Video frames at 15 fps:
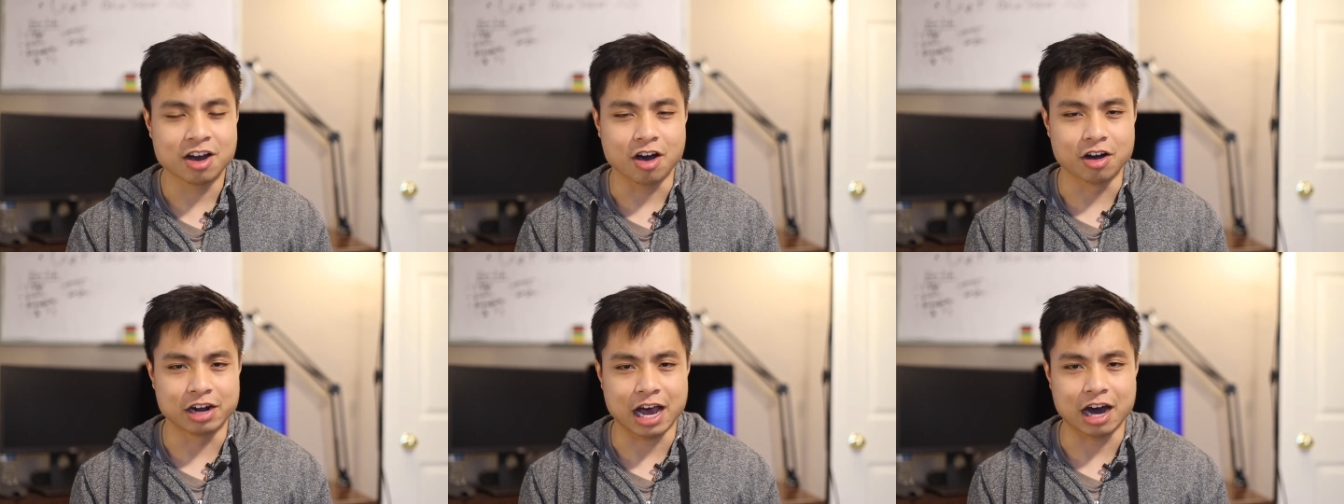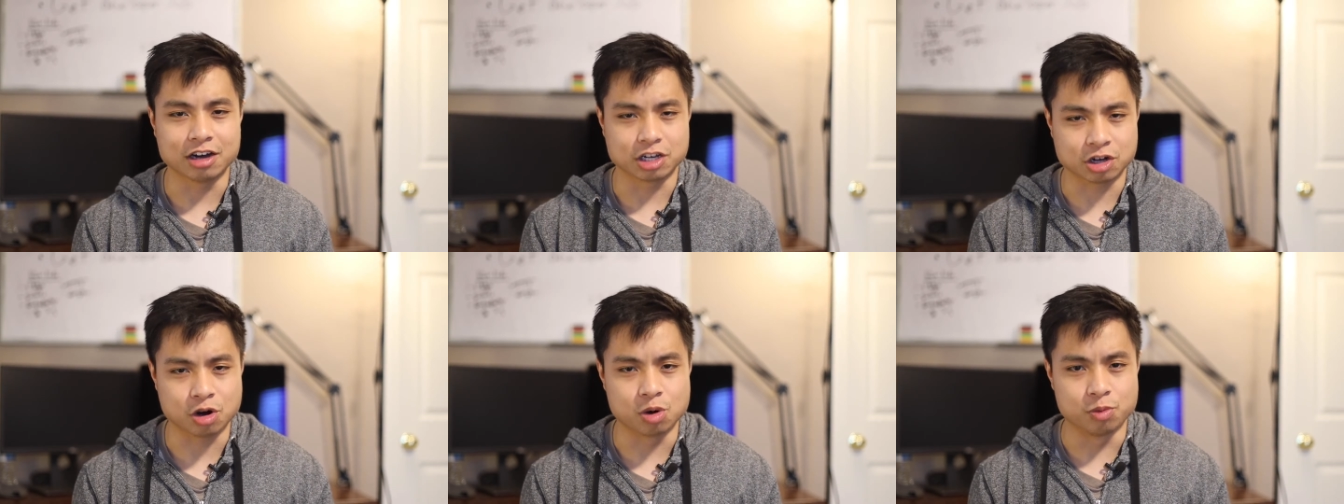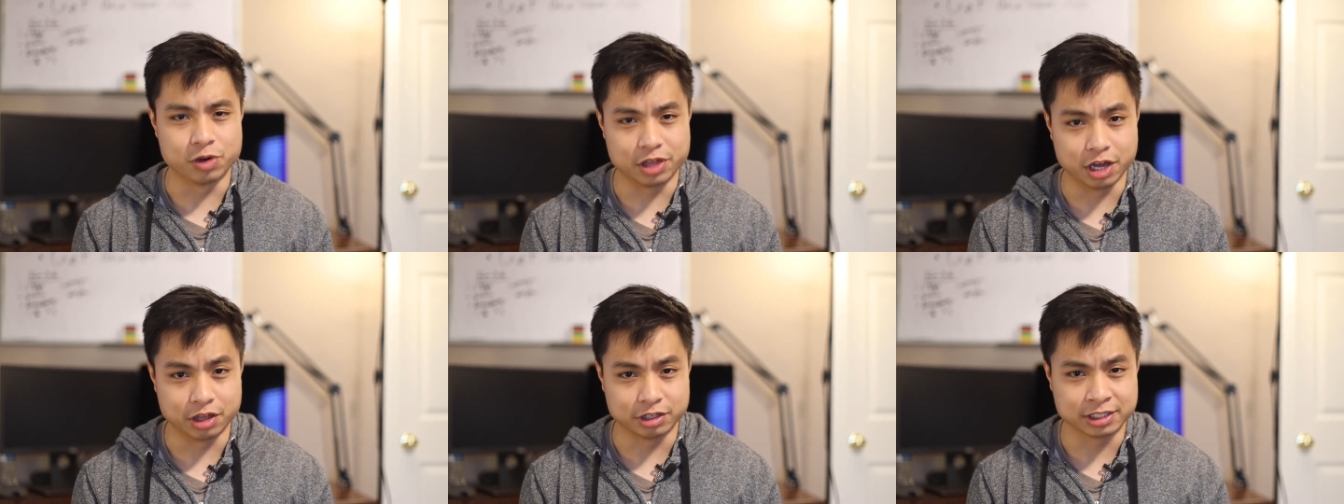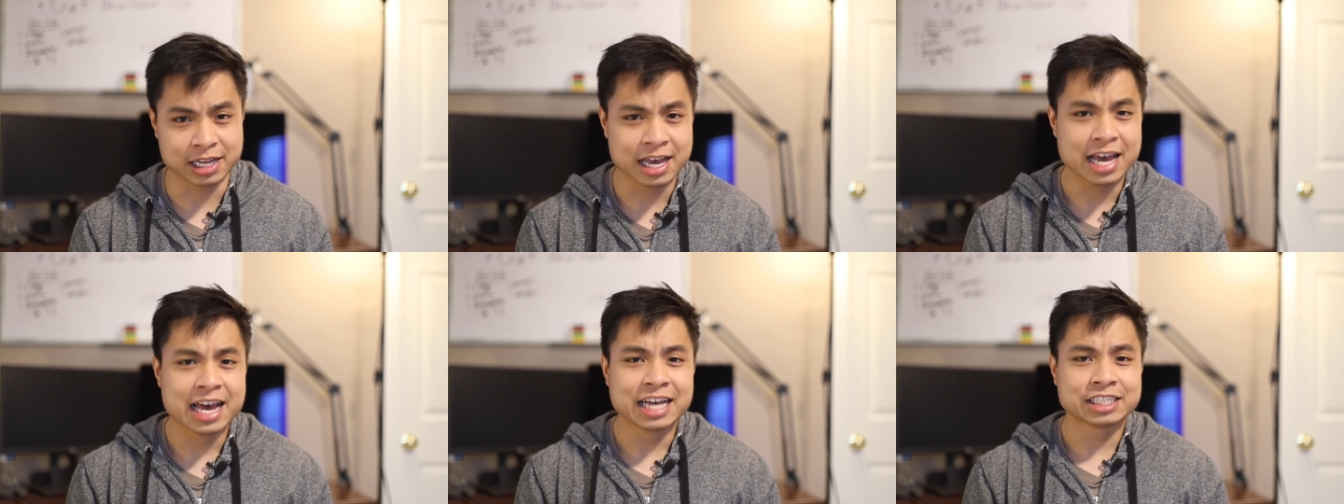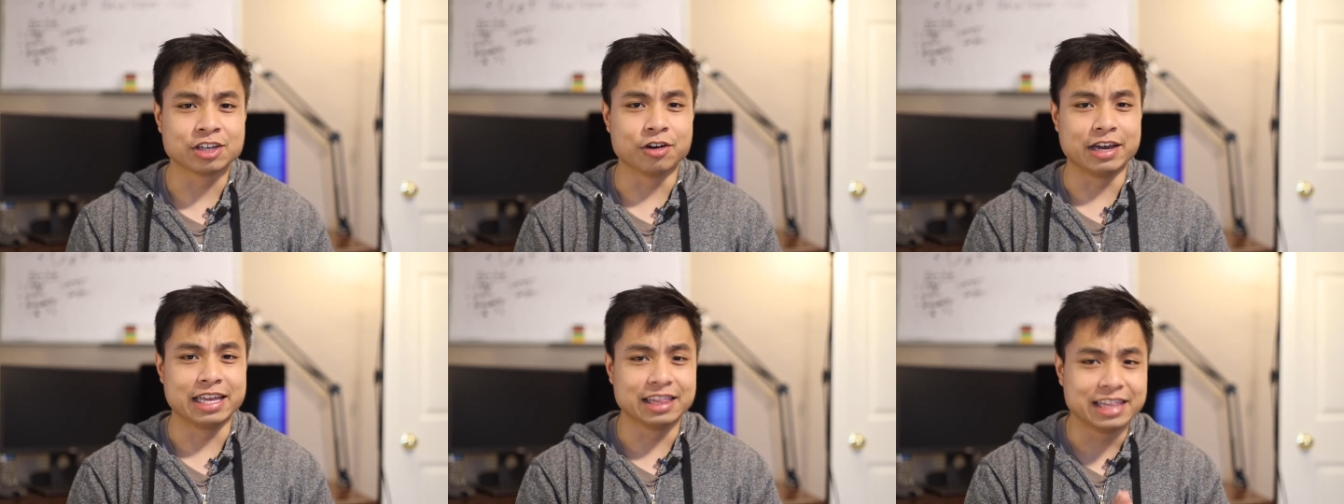on how to code with others.
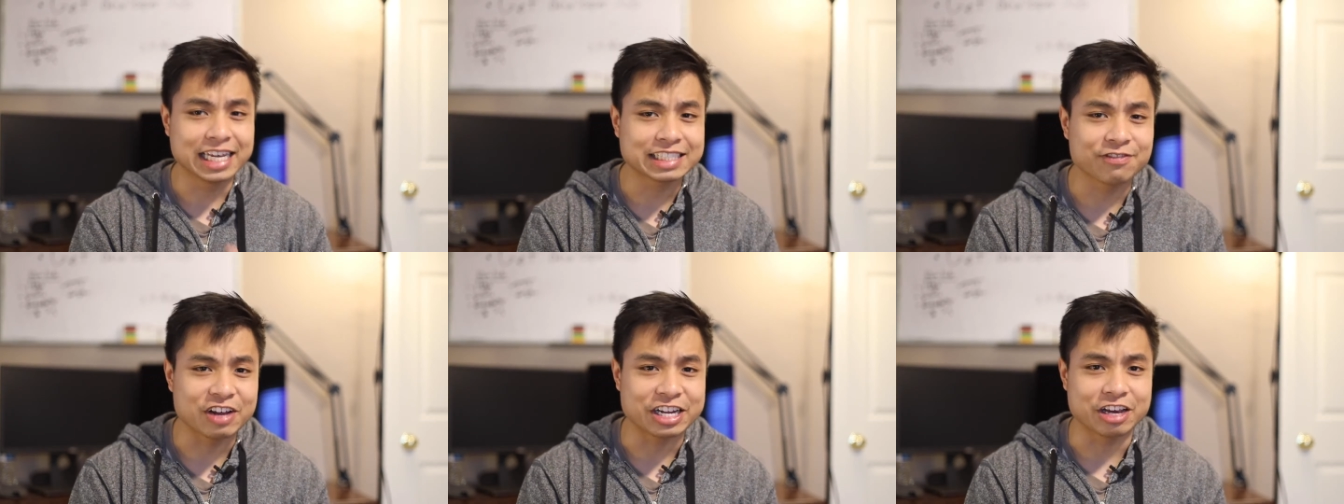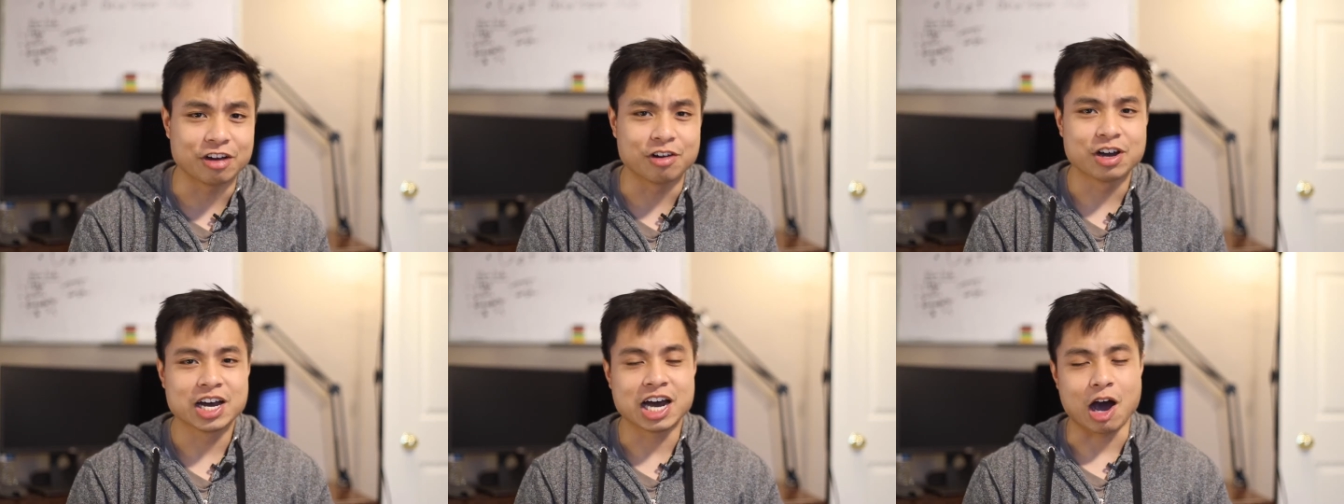So in this video,